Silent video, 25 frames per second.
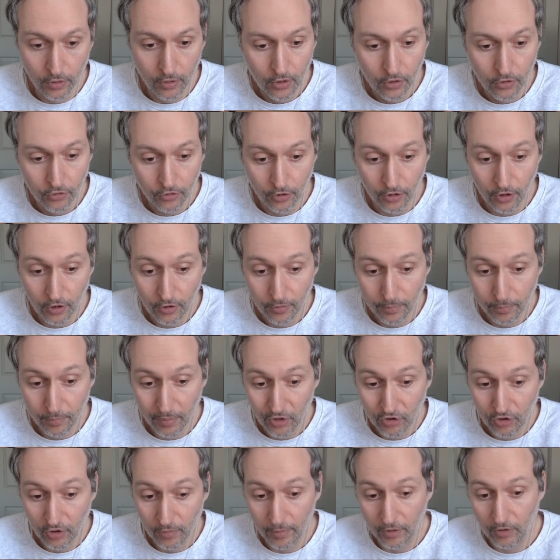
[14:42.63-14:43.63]
So this
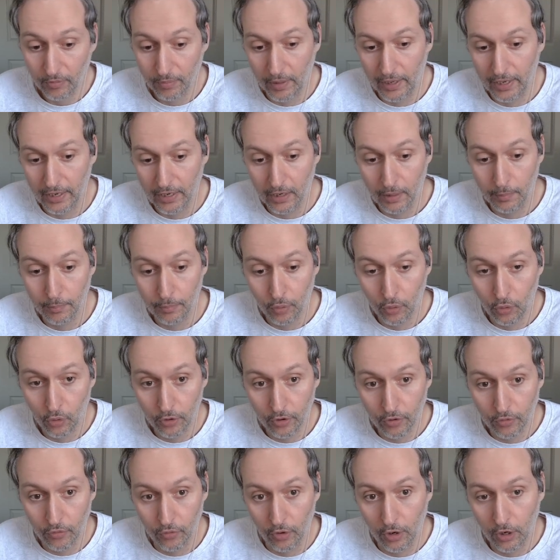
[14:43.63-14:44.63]
bishop is playing an
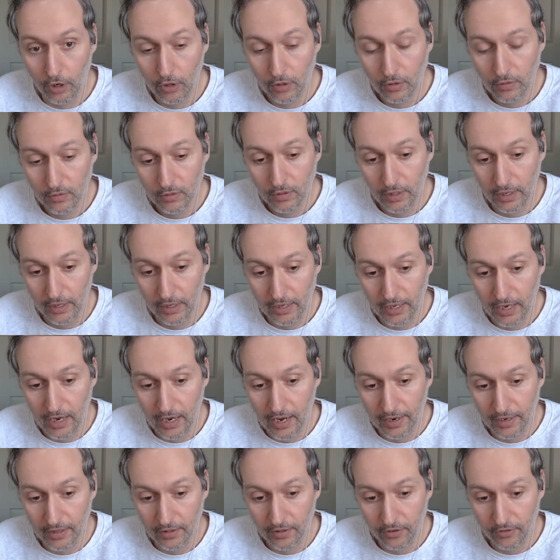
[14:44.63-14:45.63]
important role in
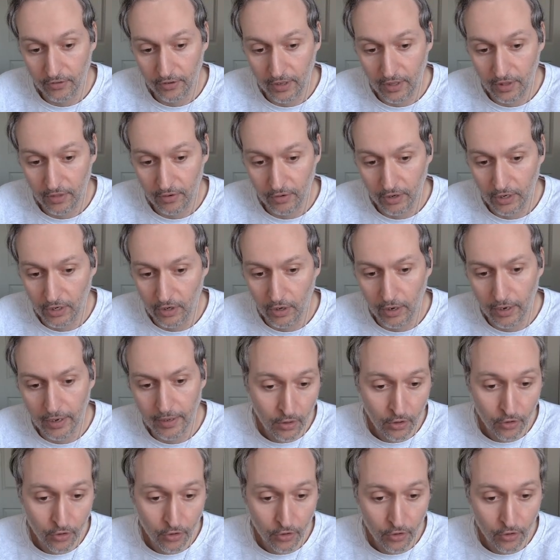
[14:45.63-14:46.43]
guarding the c3 knight.